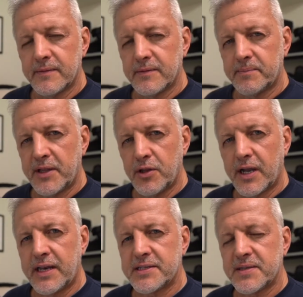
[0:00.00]
been
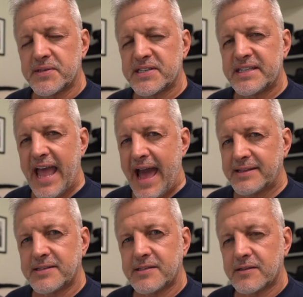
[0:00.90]
looking at some
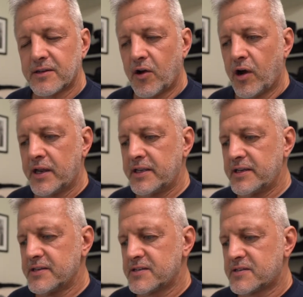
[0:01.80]
stats on
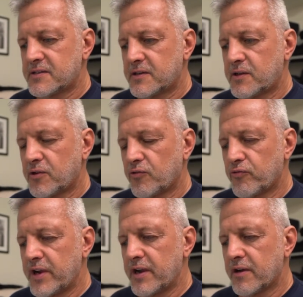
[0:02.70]
his
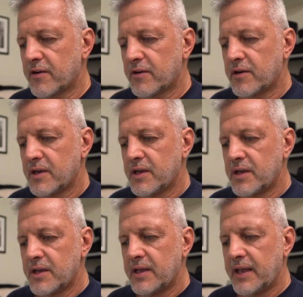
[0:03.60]
career,
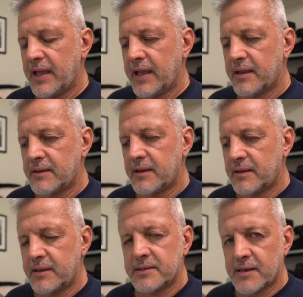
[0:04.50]
and
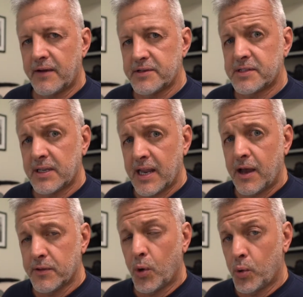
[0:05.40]
he's obviously
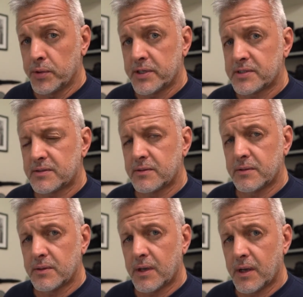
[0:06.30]
now the oldest
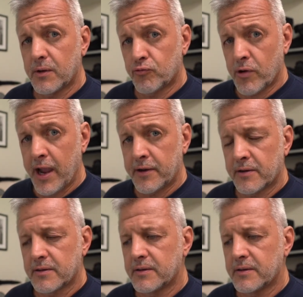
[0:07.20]
uh, rider